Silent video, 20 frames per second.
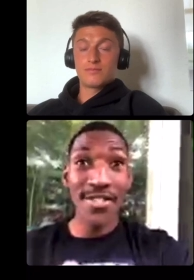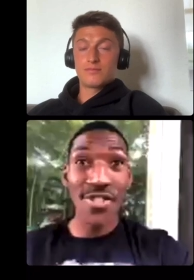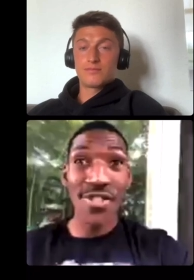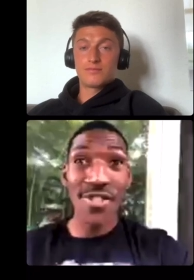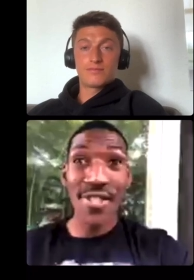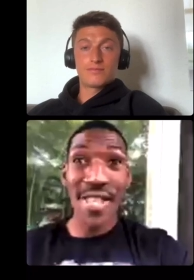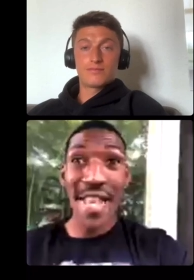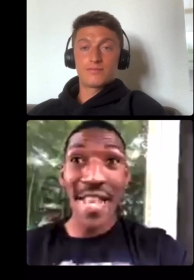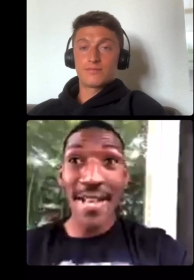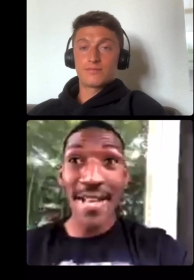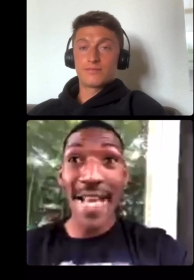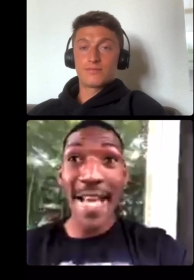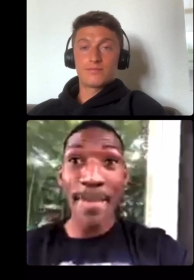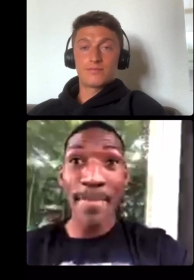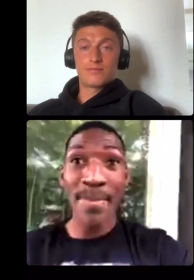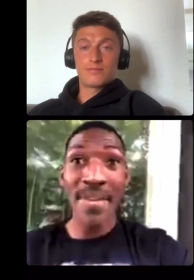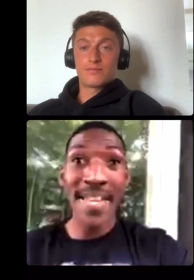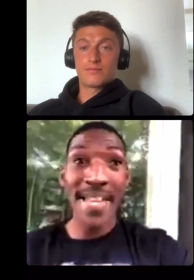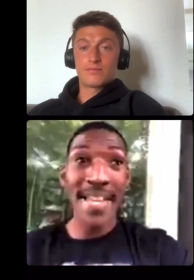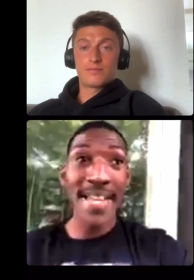Speaker 1: happening
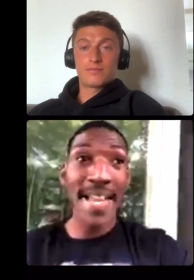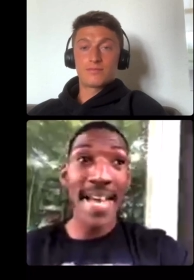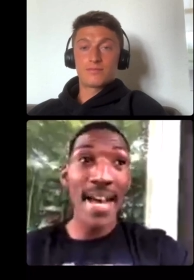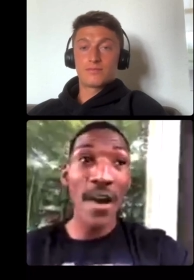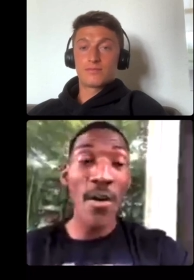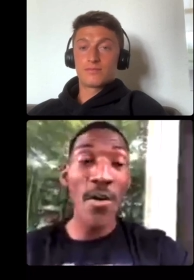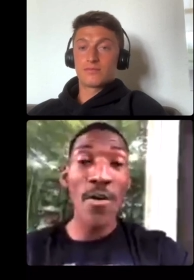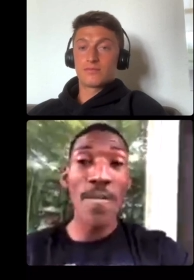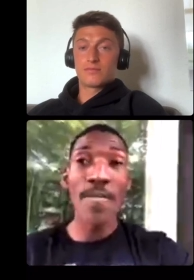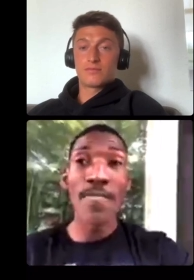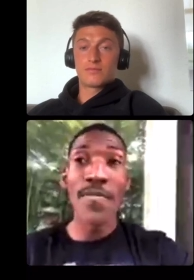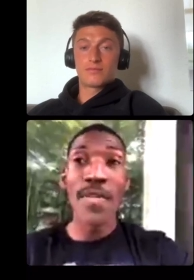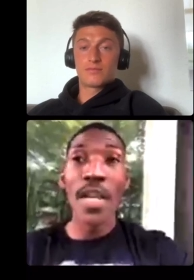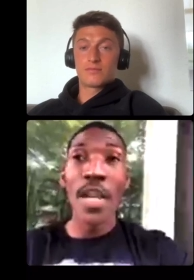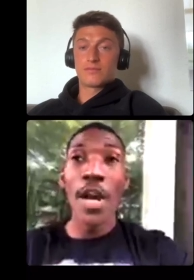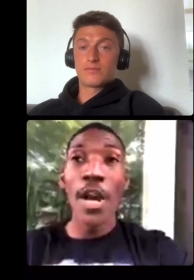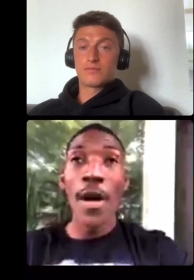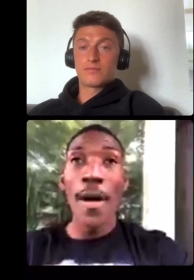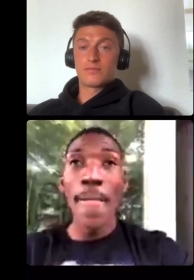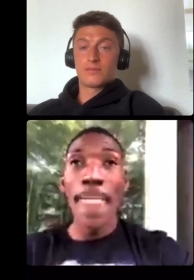now.
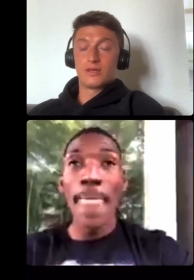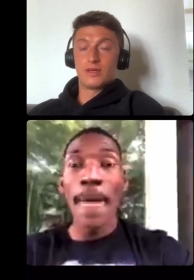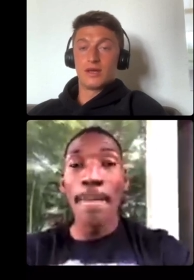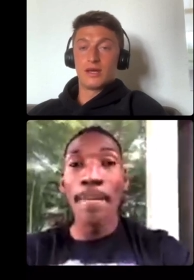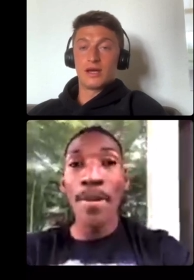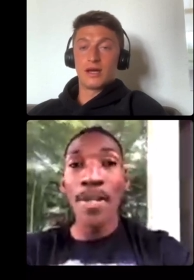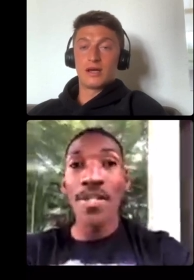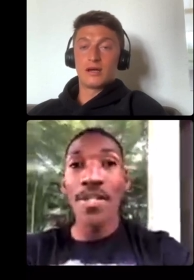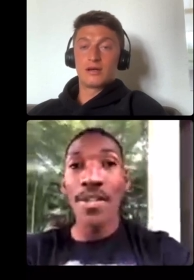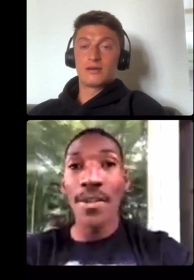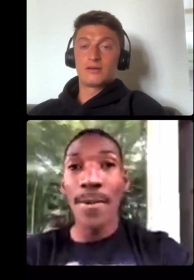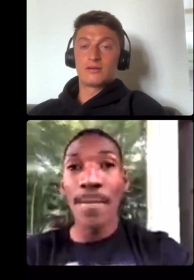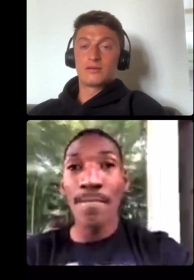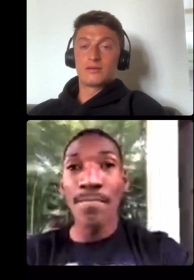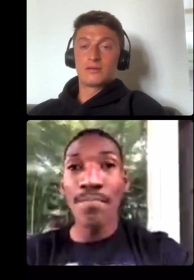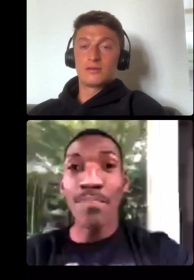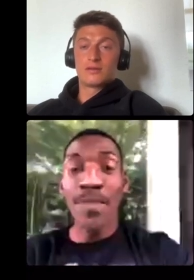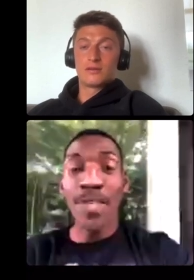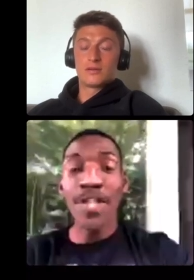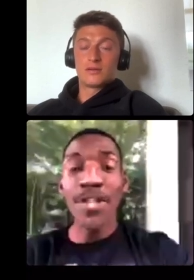Yeah. But because
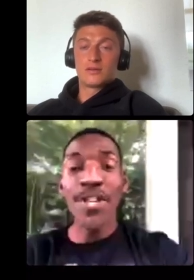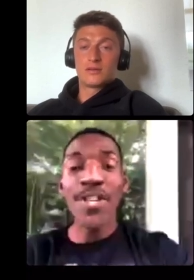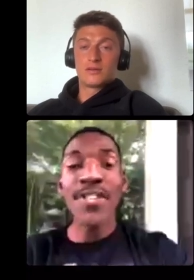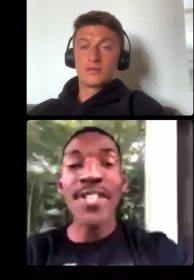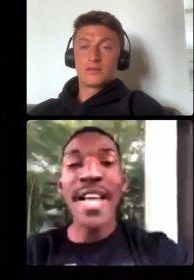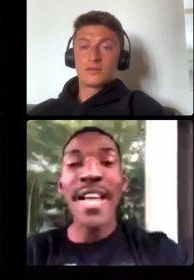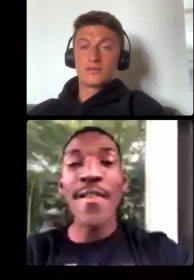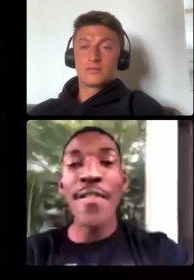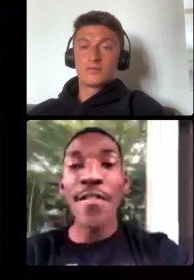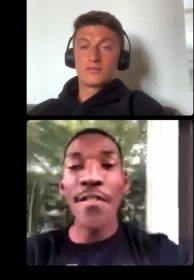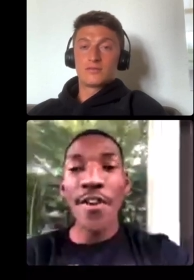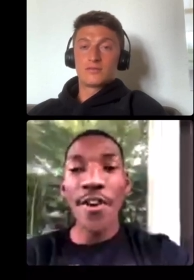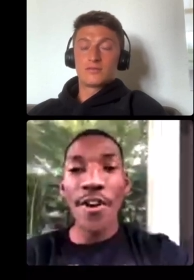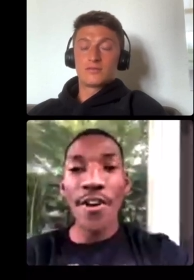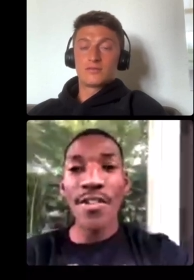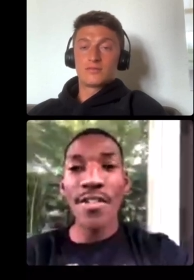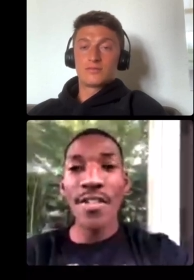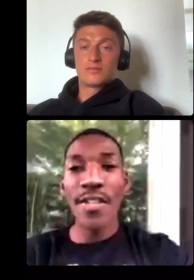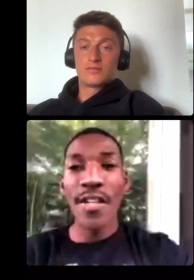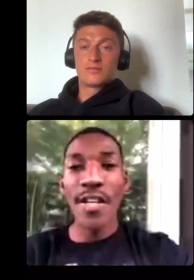I thought
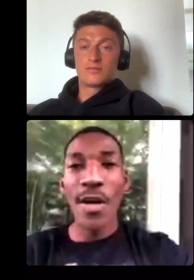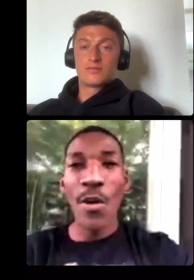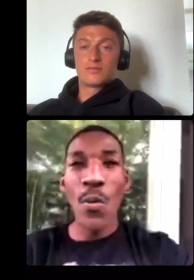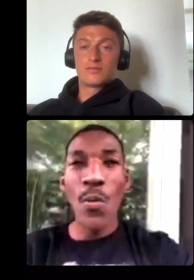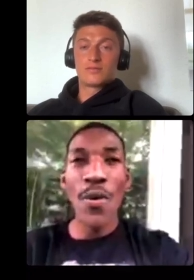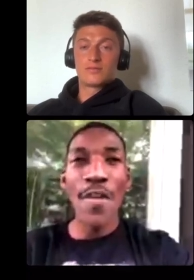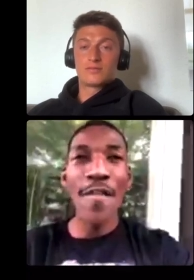with my